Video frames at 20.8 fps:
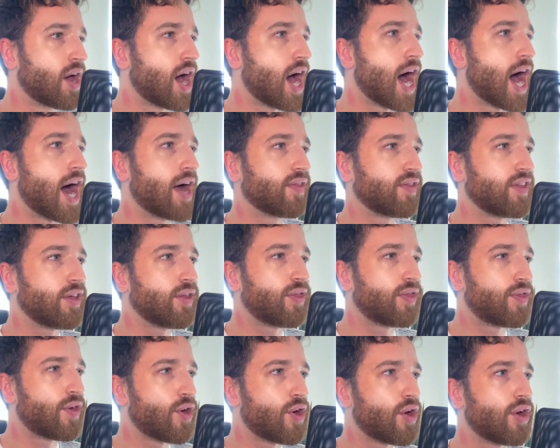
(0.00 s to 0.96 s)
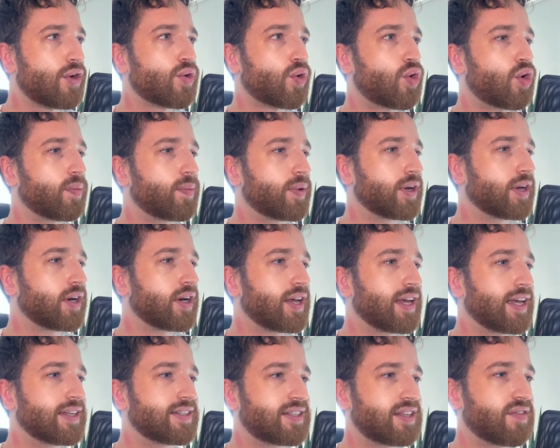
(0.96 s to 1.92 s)
the third orbit
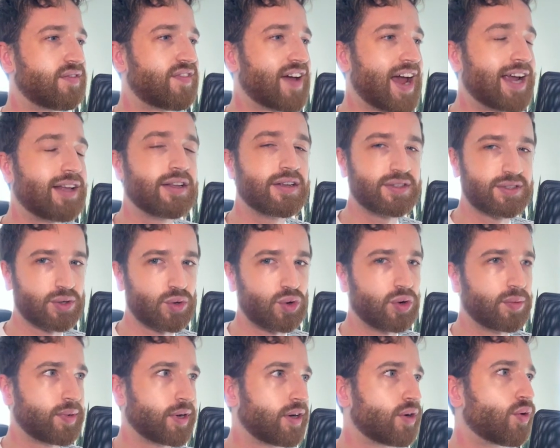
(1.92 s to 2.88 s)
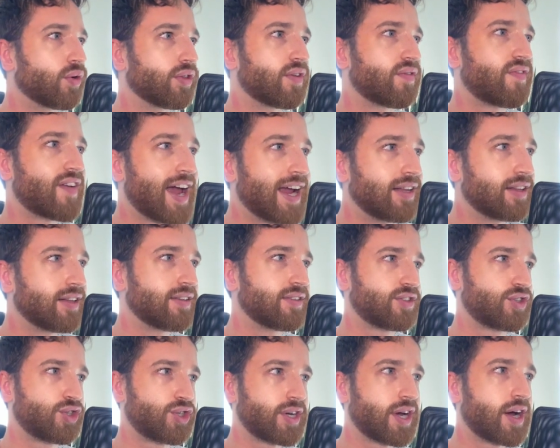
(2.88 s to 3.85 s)
is the valence orbit or the
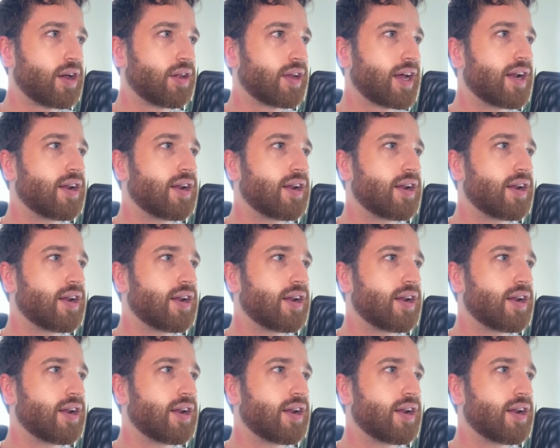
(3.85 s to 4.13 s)
valence shell,